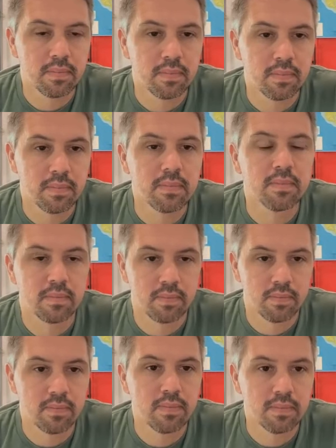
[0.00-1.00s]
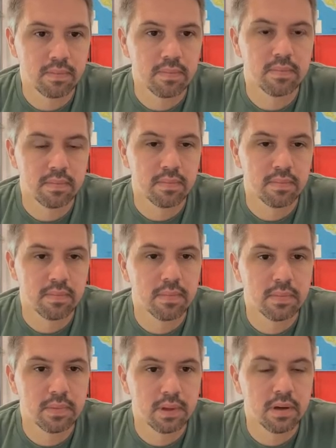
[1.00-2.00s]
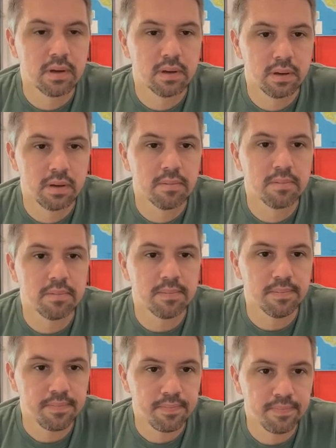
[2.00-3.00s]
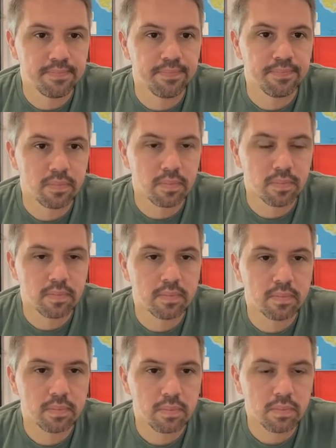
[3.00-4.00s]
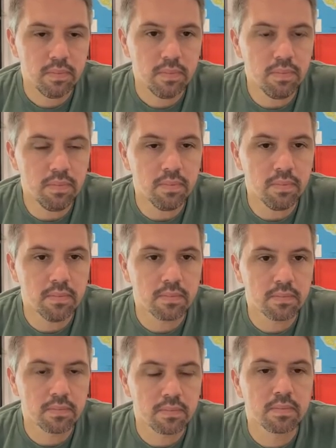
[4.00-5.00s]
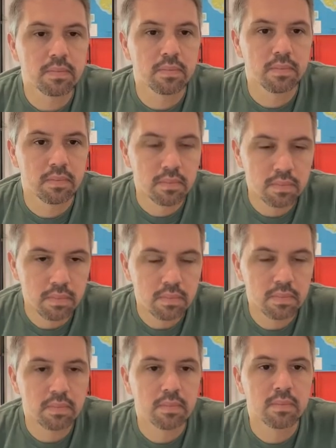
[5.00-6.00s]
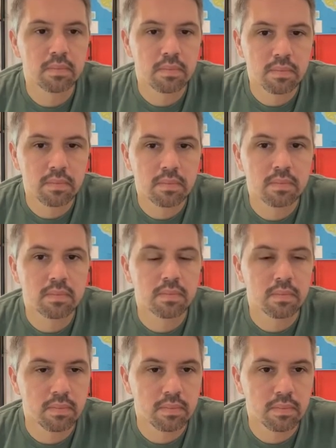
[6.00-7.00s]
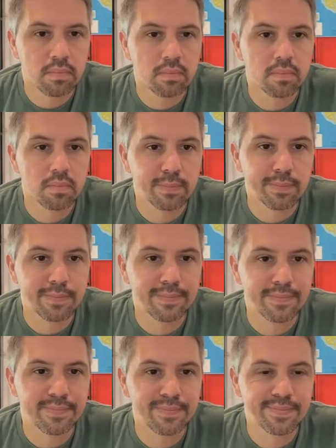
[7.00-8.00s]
(silent)